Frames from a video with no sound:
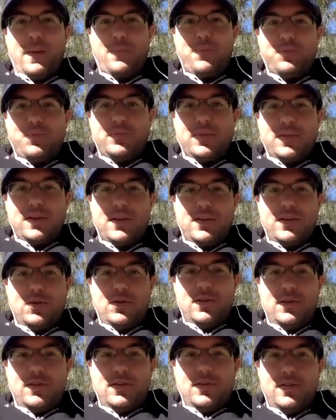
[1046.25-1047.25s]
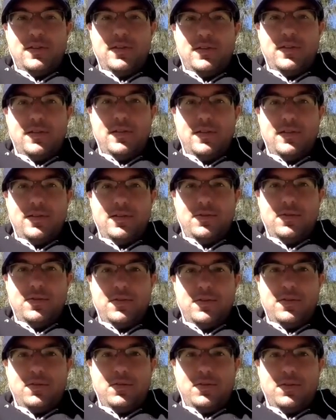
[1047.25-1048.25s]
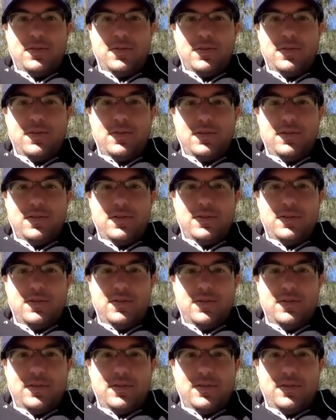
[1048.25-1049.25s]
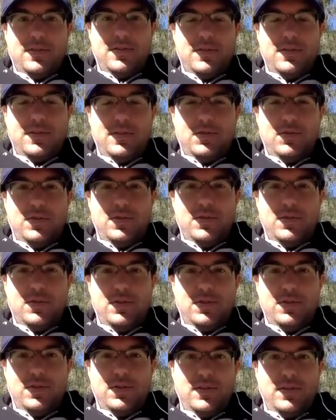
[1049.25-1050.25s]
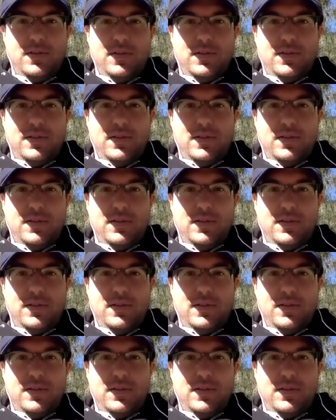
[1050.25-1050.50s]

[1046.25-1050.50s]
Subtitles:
This person isn't speaking.